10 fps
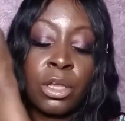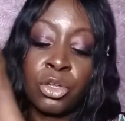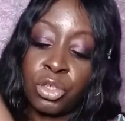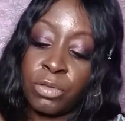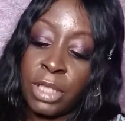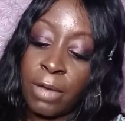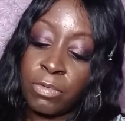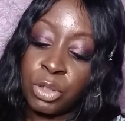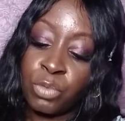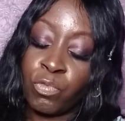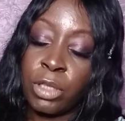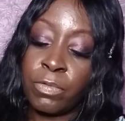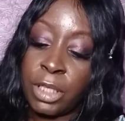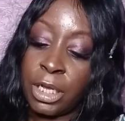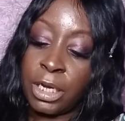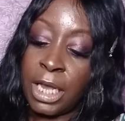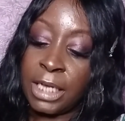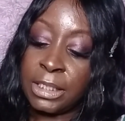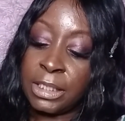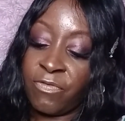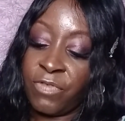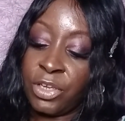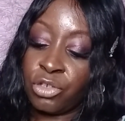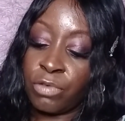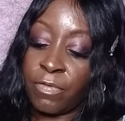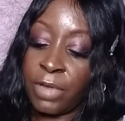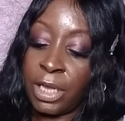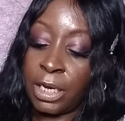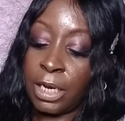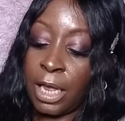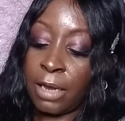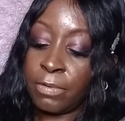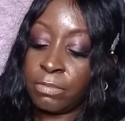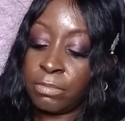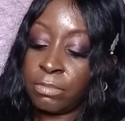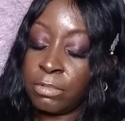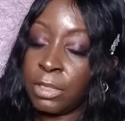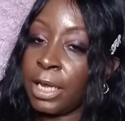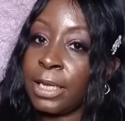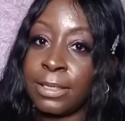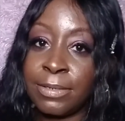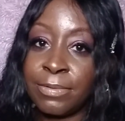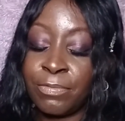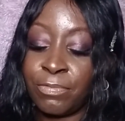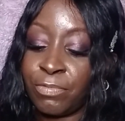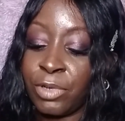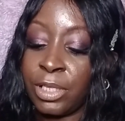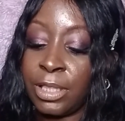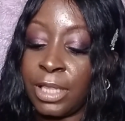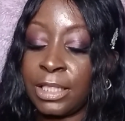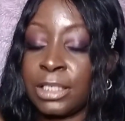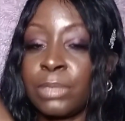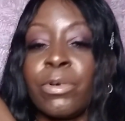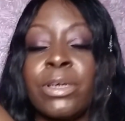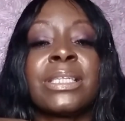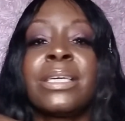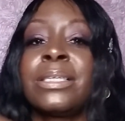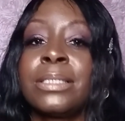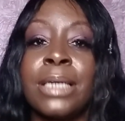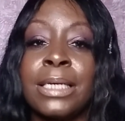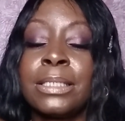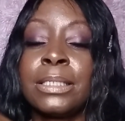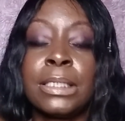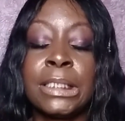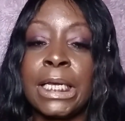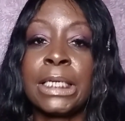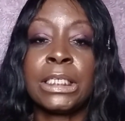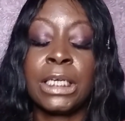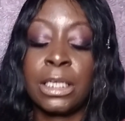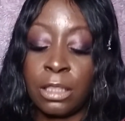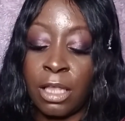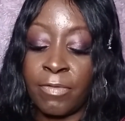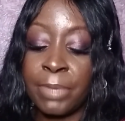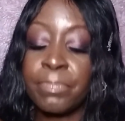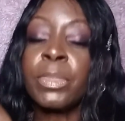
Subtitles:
So that was really a nice feature of it, and I really like this bracelet. It's nice, dainty, love it.